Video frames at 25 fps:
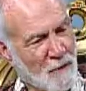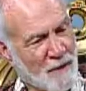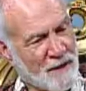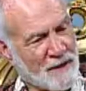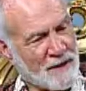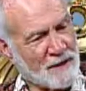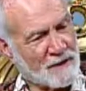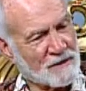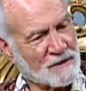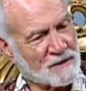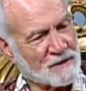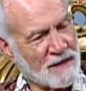what
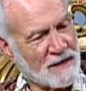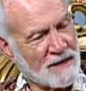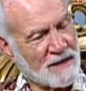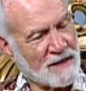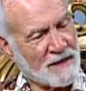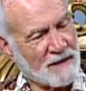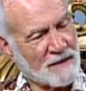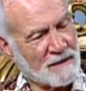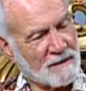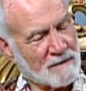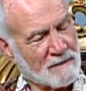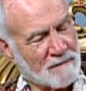do you
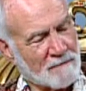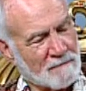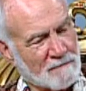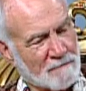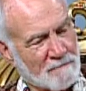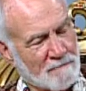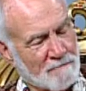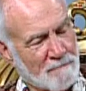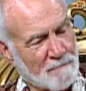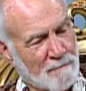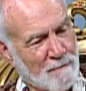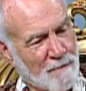see
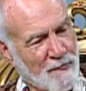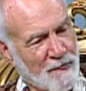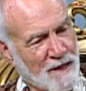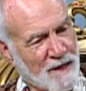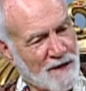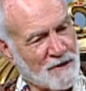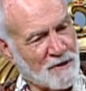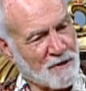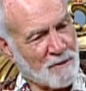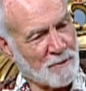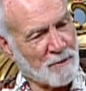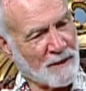
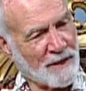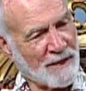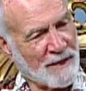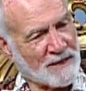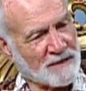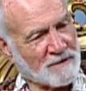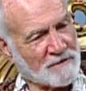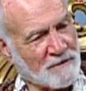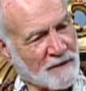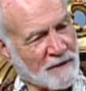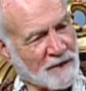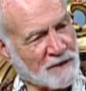in your
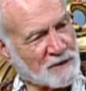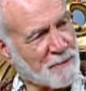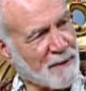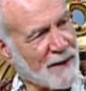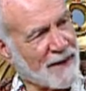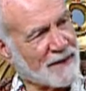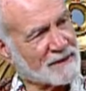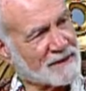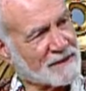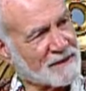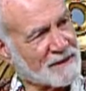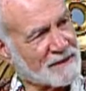plans for
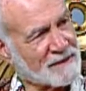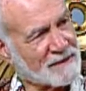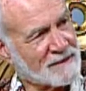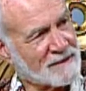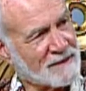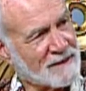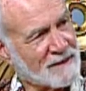expansion